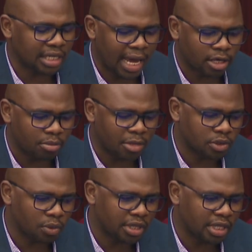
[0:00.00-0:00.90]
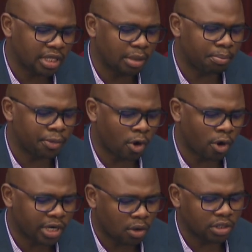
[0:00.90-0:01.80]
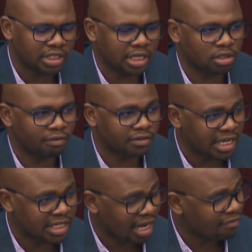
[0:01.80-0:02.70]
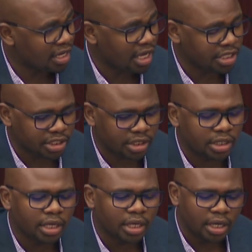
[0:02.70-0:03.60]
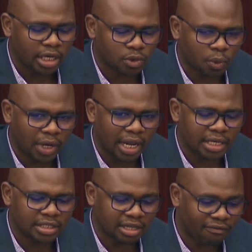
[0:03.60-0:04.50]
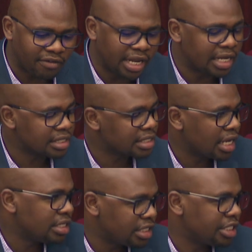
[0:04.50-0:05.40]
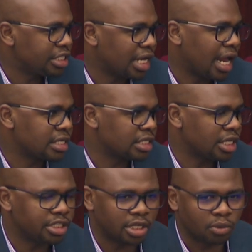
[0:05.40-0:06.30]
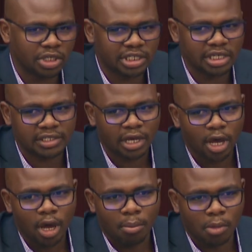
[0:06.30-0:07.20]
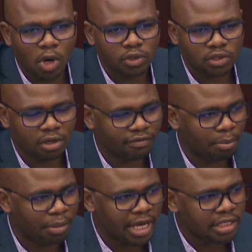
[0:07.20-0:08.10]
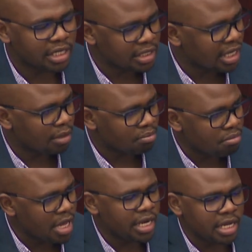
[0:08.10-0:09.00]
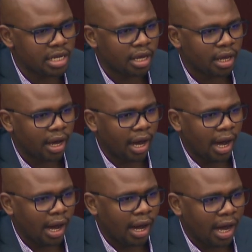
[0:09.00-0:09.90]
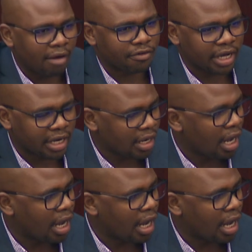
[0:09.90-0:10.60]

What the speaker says: arguments within the broader context of dataification as well as surveillance and digitalization, which is most of the patterns that many African